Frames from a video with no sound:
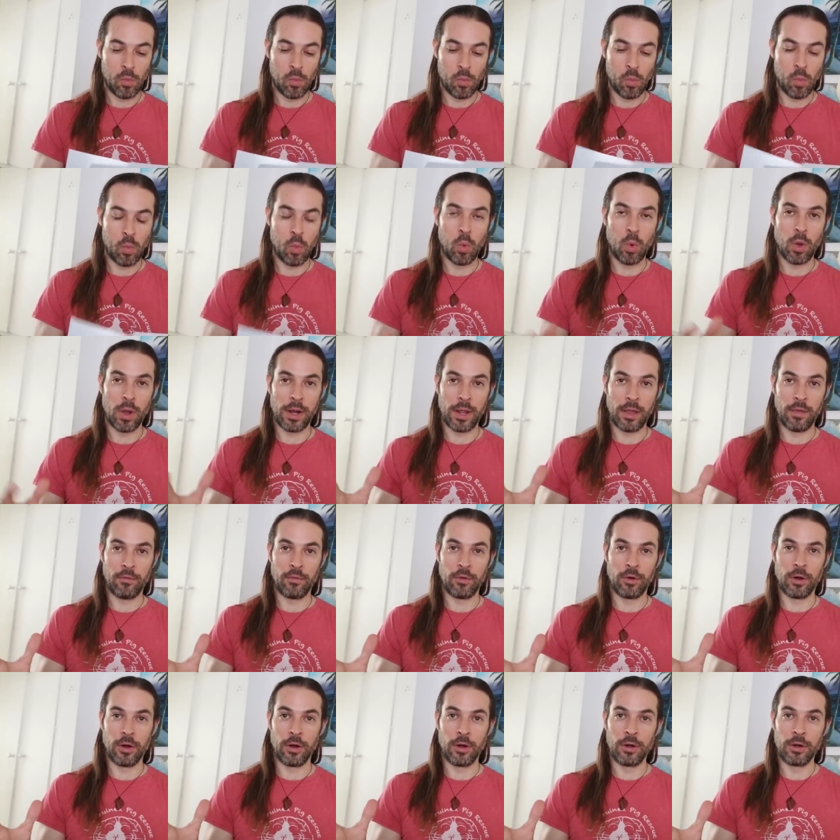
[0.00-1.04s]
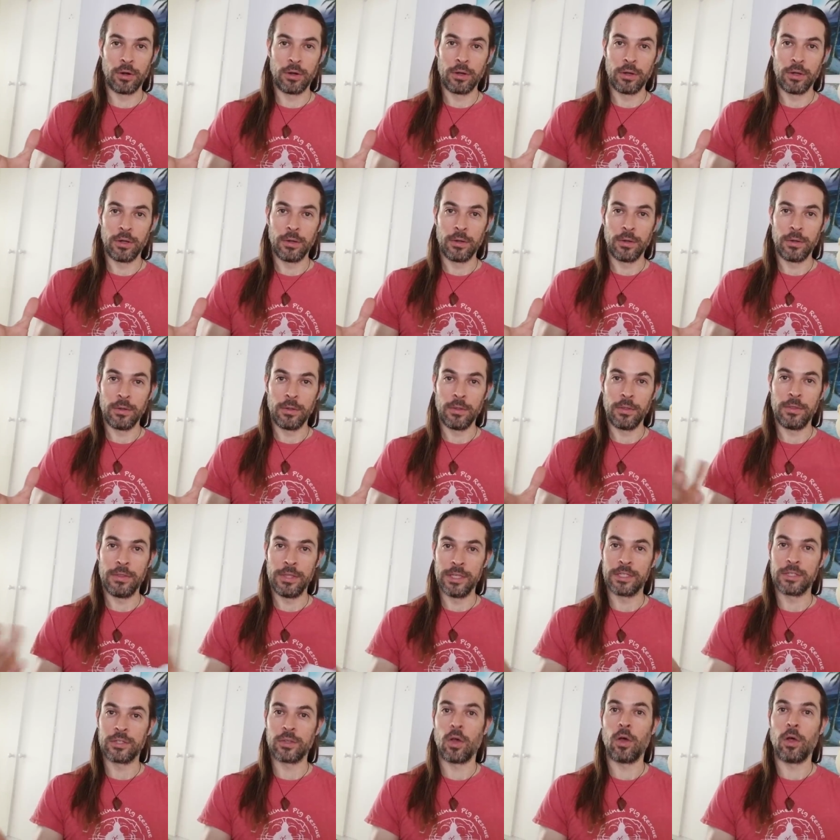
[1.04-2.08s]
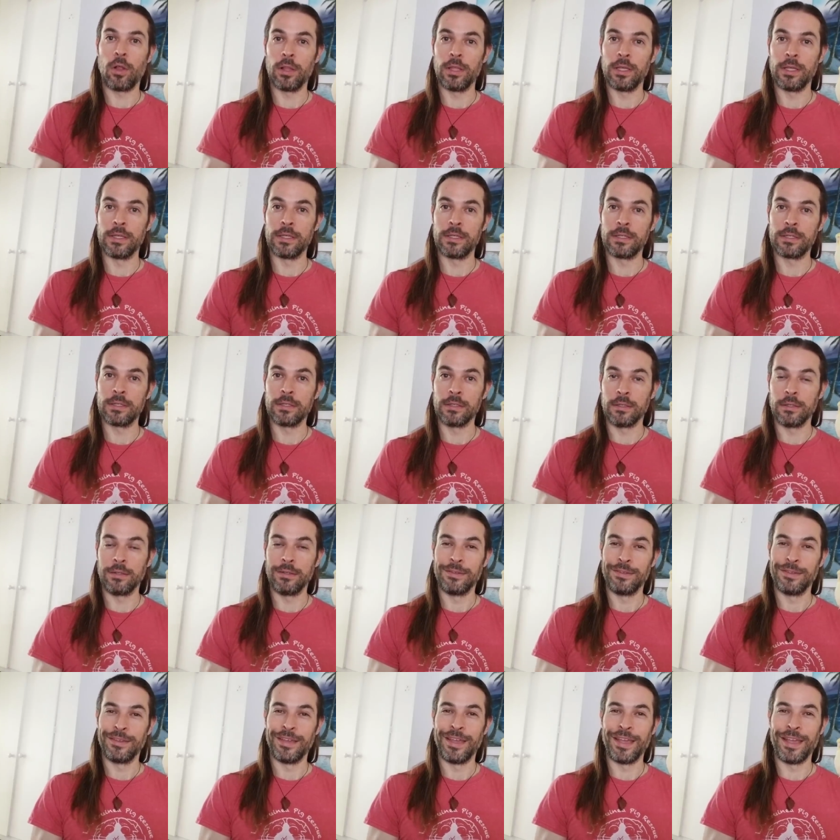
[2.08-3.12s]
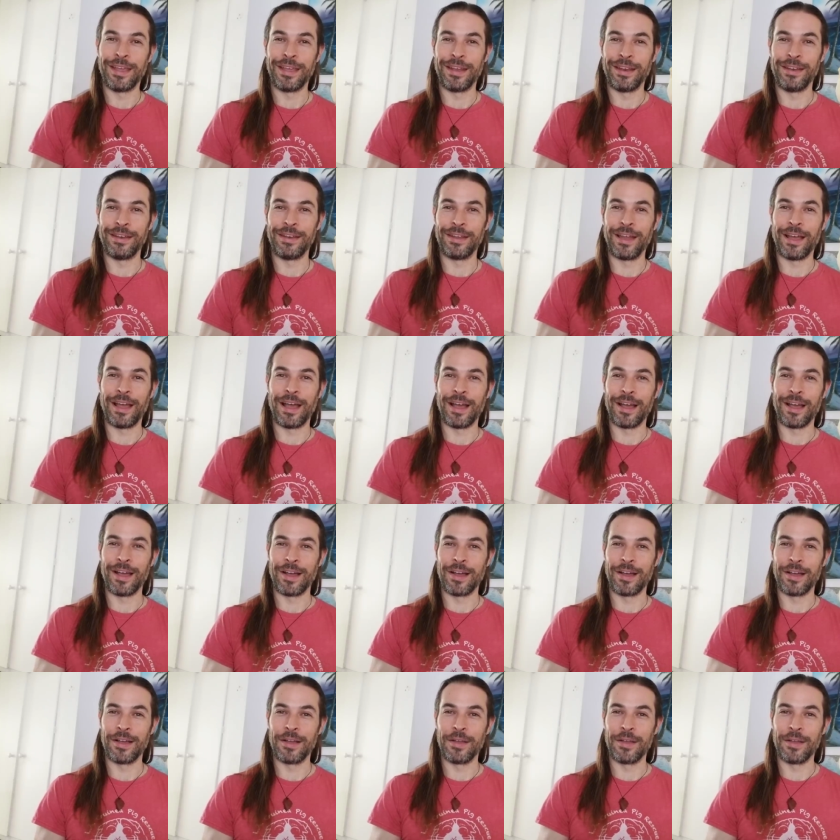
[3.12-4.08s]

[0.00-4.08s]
whatever this all is and uh,